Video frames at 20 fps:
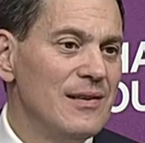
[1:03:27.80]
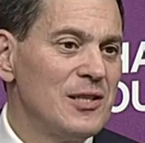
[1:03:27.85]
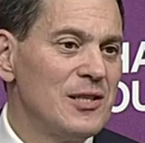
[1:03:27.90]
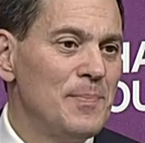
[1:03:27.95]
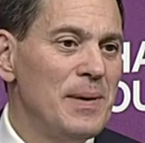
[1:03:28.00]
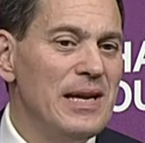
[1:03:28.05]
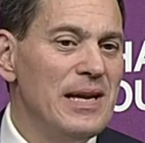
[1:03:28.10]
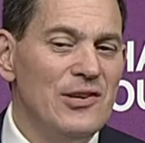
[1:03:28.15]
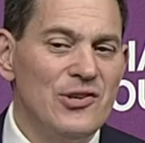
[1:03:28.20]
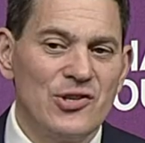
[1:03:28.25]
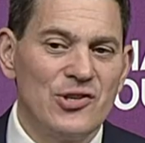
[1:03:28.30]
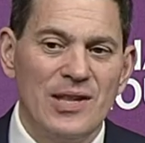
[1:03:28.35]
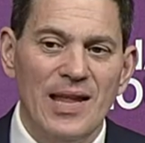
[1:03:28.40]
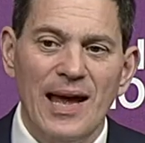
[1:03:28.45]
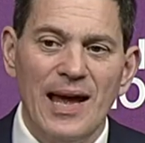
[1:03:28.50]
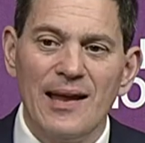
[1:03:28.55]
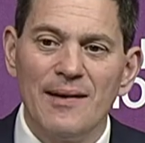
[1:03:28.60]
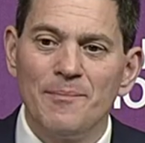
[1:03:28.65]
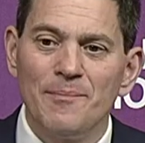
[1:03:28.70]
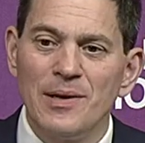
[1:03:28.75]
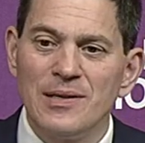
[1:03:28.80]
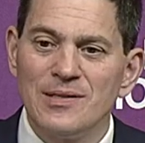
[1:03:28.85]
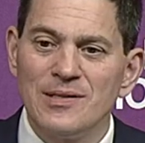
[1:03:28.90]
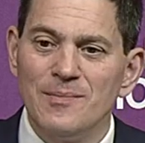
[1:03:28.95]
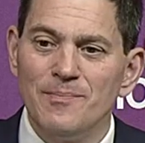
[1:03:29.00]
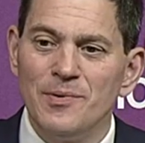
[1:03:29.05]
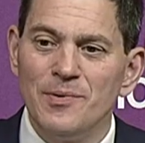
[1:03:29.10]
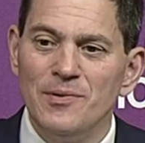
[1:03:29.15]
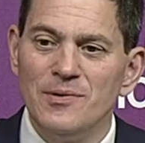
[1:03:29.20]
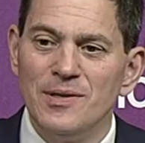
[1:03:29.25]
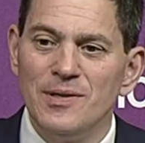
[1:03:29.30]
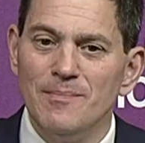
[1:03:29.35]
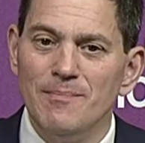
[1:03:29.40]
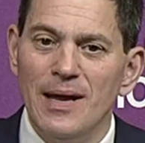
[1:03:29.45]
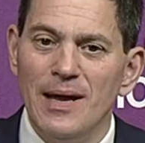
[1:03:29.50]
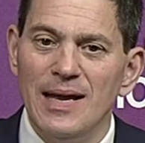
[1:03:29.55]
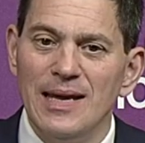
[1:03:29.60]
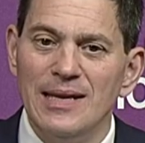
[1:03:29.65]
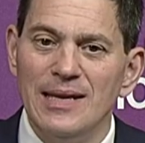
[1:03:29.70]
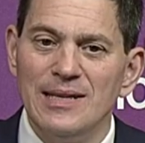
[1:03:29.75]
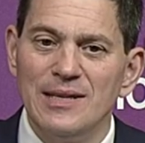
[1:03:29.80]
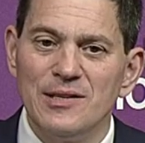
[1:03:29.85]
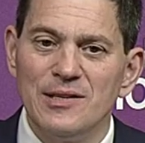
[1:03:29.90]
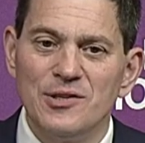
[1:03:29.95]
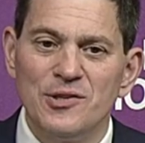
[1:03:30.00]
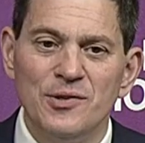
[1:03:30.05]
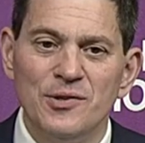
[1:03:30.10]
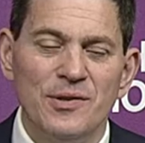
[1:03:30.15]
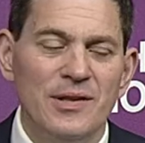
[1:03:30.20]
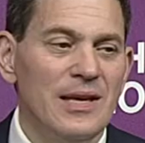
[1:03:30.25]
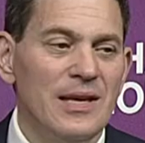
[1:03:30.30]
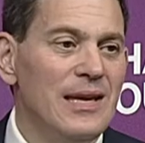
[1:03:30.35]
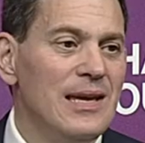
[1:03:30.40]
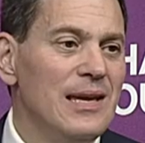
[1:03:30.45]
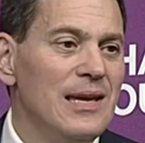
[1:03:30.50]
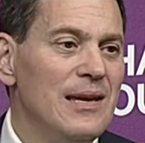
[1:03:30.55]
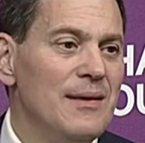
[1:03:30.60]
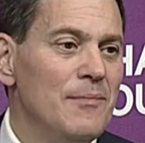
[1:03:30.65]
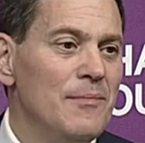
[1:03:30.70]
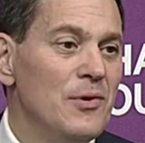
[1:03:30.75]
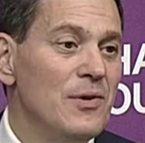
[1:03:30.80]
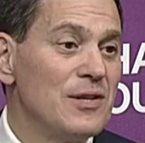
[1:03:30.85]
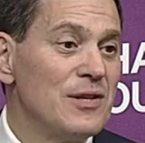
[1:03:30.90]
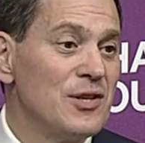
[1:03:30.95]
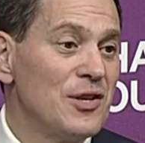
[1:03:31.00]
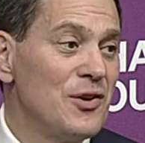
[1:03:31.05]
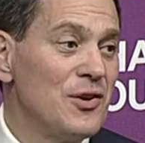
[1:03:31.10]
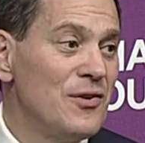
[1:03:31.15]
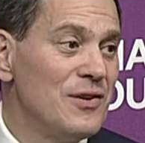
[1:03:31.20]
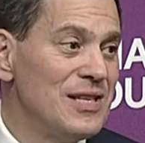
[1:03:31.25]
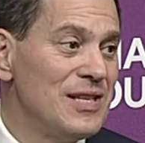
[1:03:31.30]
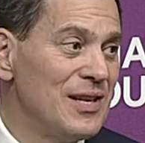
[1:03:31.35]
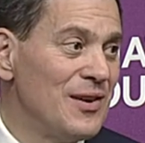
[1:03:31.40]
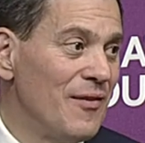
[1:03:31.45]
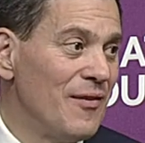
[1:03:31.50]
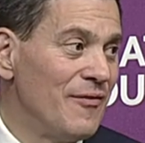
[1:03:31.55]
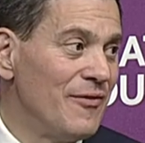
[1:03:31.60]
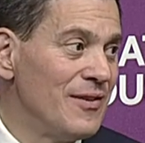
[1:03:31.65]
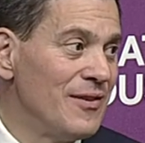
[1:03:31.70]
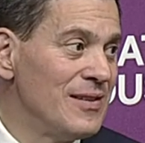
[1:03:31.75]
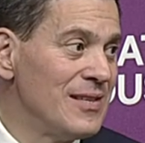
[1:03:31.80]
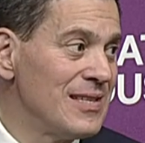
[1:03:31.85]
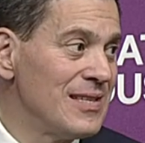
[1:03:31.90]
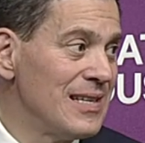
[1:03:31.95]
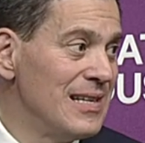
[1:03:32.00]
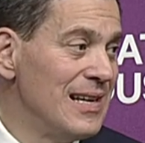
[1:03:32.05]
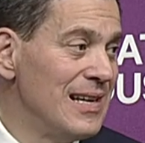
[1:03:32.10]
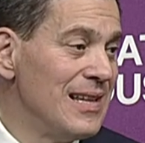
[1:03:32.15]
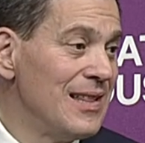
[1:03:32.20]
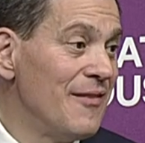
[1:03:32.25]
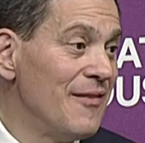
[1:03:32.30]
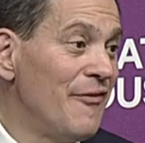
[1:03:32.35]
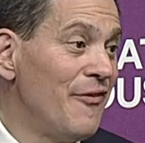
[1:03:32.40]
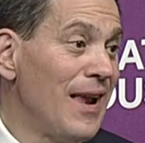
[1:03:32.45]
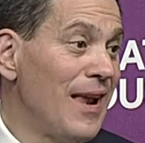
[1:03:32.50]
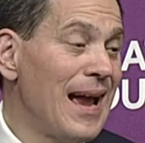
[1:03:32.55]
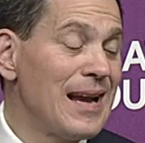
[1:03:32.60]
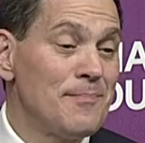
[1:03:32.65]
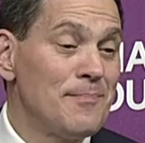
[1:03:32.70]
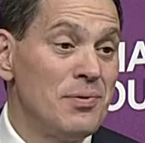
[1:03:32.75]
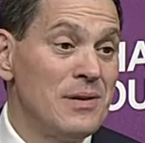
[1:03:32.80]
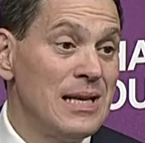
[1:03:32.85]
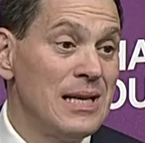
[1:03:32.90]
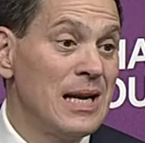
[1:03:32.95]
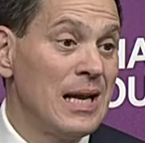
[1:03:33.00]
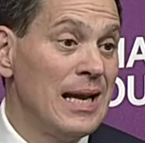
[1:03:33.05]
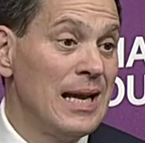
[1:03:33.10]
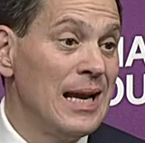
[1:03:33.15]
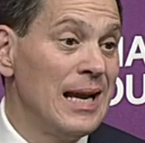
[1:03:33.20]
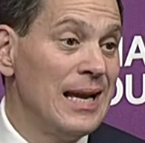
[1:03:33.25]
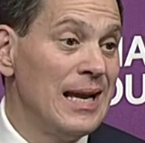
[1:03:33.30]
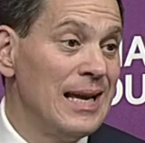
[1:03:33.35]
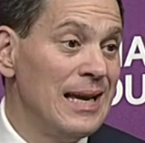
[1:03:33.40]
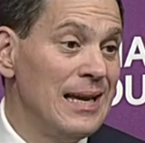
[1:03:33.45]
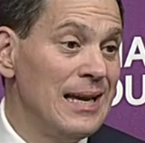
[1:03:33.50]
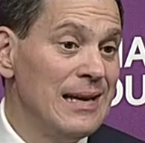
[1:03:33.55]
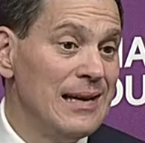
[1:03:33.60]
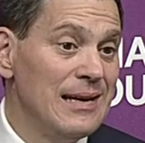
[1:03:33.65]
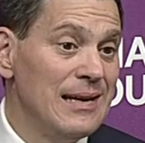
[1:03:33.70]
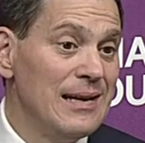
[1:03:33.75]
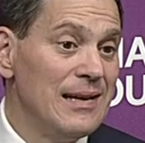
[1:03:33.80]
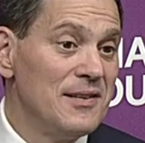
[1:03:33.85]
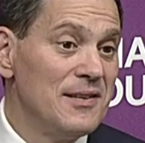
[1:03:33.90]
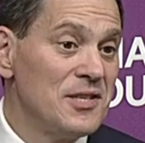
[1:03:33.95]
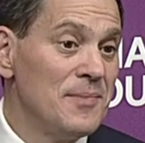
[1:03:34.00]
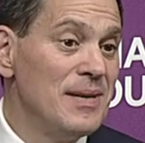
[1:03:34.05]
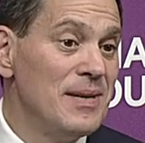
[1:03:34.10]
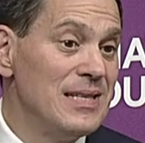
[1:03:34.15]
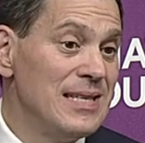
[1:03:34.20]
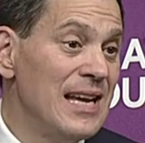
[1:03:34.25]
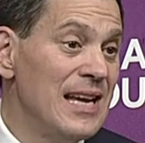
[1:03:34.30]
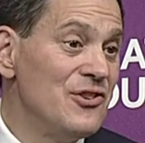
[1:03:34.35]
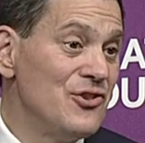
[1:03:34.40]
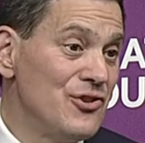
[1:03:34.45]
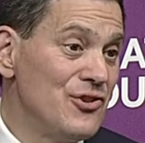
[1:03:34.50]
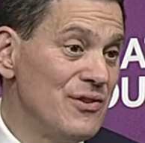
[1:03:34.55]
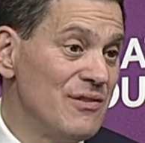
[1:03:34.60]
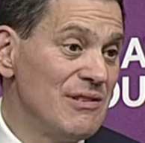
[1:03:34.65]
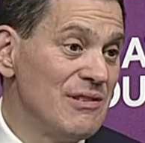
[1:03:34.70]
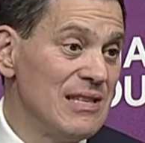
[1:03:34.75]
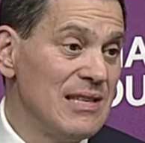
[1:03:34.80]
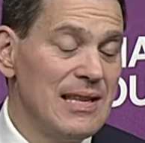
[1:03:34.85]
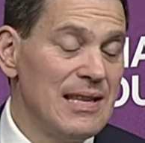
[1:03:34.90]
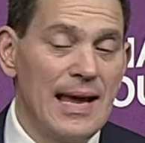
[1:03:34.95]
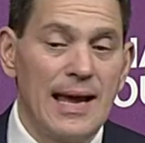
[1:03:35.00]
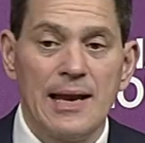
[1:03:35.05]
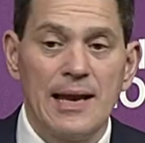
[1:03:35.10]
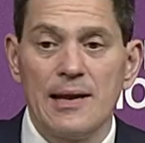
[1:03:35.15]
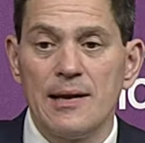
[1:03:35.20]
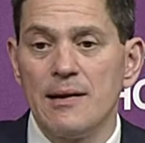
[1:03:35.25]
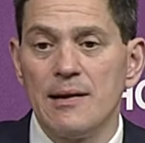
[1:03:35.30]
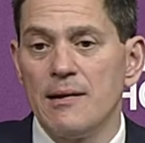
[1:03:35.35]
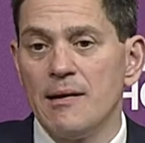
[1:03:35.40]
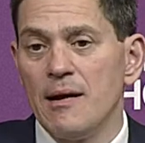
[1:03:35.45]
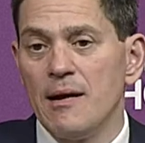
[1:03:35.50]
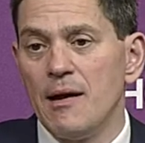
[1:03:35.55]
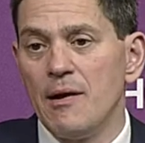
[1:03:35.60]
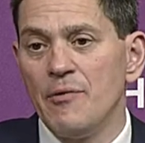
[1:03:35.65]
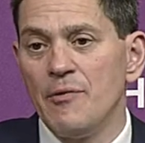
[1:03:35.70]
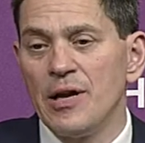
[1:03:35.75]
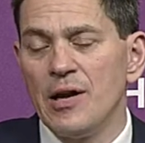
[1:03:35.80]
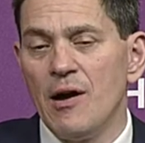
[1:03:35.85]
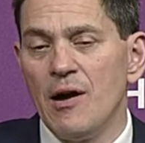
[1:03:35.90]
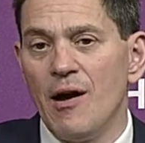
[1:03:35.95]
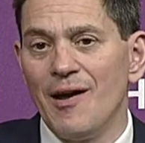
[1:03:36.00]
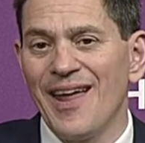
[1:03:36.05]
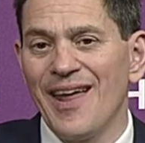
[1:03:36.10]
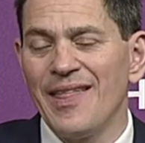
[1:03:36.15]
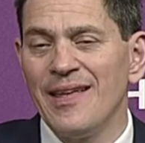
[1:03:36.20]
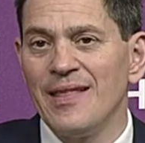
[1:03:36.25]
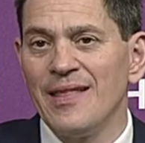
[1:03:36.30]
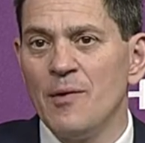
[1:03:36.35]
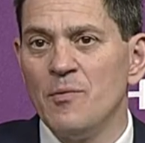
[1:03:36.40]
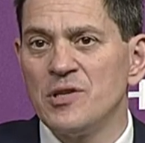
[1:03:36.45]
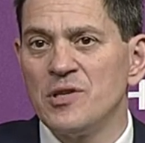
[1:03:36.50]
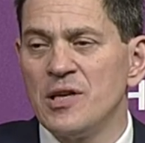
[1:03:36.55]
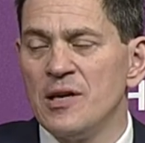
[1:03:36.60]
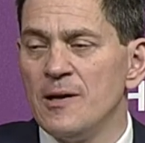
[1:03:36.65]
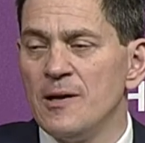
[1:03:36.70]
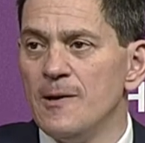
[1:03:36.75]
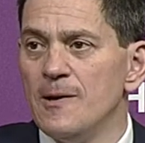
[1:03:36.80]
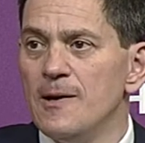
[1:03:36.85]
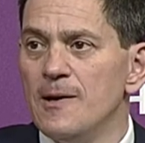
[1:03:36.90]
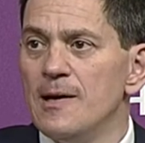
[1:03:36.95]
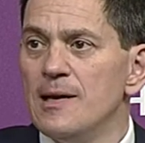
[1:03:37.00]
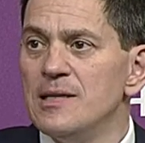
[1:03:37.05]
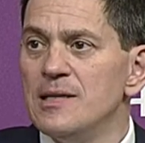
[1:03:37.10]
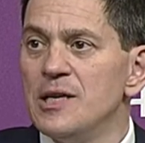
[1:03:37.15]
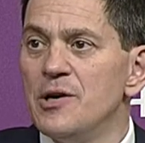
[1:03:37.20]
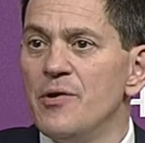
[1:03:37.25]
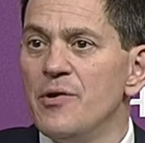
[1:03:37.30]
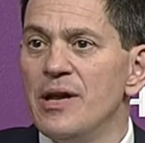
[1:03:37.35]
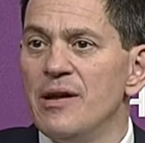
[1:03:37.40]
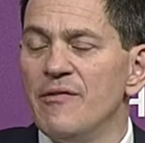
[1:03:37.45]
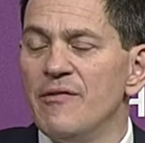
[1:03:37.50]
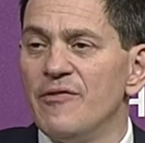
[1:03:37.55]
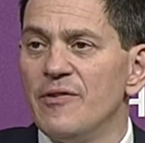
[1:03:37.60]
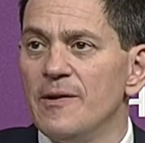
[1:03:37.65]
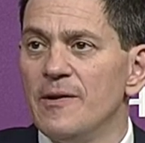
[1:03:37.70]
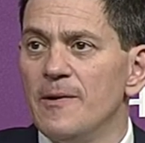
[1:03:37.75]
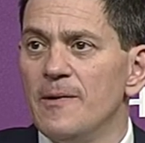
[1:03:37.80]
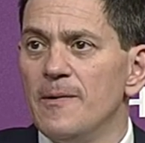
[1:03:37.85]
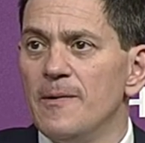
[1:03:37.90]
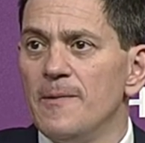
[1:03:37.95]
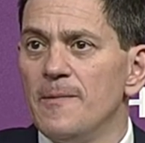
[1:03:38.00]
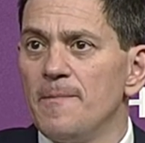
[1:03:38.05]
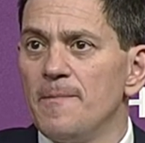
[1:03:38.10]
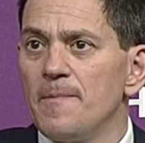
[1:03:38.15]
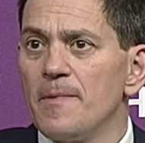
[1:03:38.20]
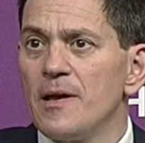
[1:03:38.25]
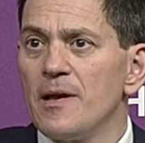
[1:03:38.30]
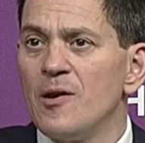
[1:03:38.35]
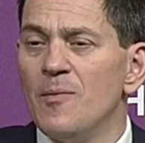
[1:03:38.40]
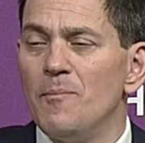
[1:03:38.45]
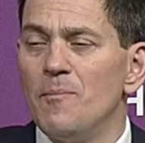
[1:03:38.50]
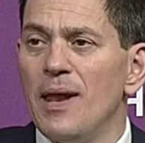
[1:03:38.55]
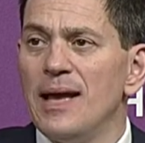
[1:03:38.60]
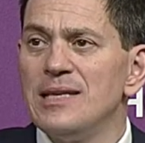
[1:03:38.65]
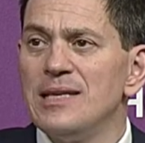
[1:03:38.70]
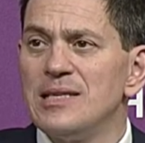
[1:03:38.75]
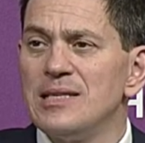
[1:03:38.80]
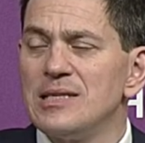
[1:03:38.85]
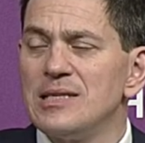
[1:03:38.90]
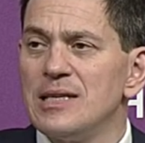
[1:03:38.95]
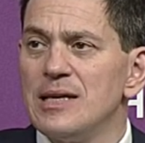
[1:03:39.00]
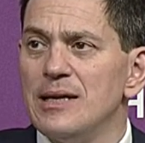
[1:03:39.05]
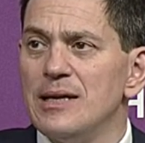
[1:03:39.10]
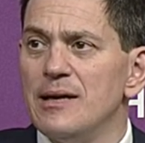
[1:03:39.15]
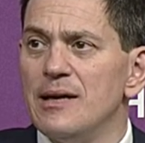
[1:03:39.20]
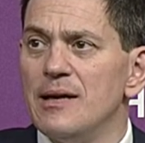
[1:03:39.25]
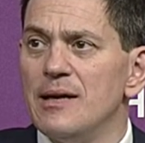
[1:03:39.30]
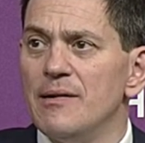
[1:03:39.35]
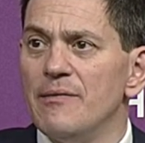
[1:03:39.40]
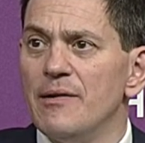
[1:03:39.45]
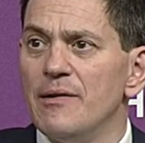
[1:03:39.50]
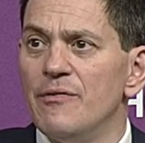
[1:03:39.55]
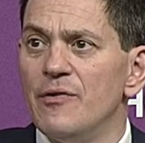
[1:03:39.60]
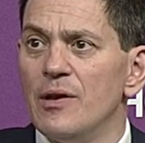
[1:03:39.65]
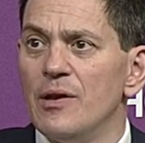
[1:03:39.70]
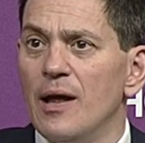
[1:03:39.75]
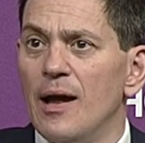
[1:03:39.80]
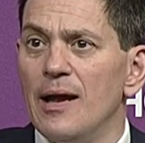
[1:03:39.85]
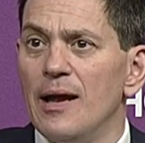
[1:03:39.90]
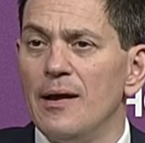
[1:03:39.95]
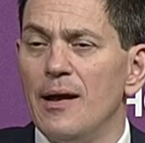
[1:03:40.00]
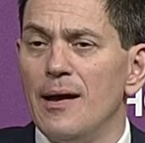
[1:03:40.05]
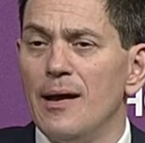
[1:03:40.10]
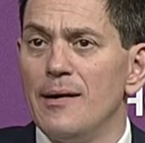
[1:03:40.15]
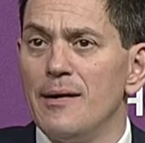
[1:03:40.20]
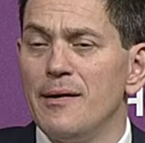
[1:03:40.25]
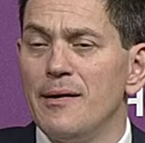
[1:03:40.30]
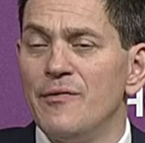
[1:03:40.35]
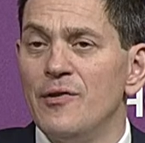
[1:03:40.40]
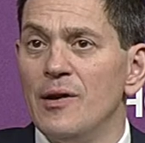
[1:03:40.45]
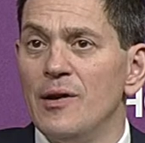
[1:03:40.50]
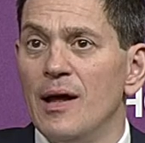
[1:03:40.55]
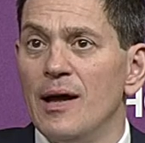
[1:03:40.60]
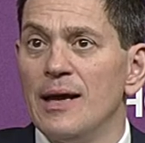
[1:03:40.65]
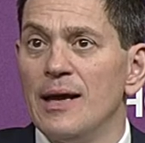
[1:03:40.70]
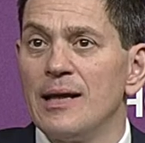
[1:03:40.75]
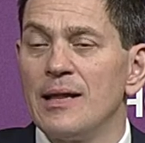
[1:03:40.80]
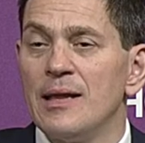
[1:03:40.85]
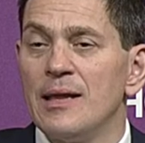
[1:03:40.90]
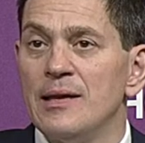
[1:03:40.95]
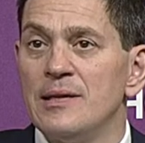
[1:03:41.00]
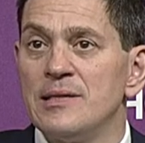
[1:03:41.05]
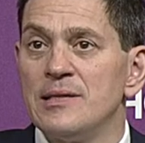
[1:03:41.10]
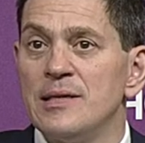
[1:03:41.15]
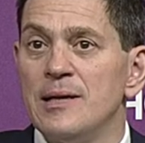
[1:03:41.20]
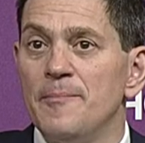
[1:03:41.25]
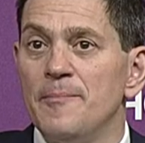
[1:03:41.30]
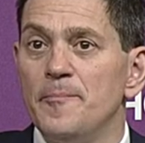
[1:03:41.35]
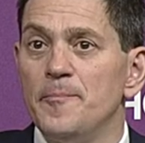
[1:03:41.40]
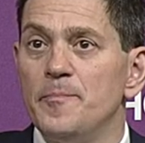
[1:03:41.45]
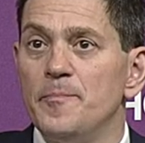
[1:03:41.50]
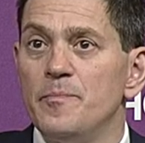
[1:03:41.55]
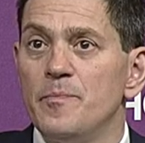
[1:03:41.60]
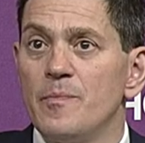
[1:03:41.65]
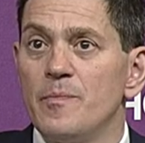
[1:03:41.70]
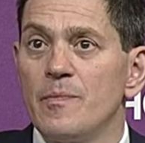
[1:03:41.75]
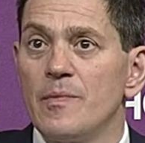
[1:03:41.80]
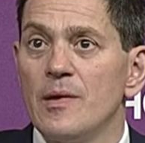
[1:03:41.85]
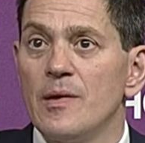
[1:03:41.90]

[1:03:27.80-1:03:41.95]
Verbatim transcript: speech that President Putin made to the Munich Security Conference that flagged pretty clearly some intentions in that uh, regard. I think there was a degree of complacency, if you like, uh, if you like that um,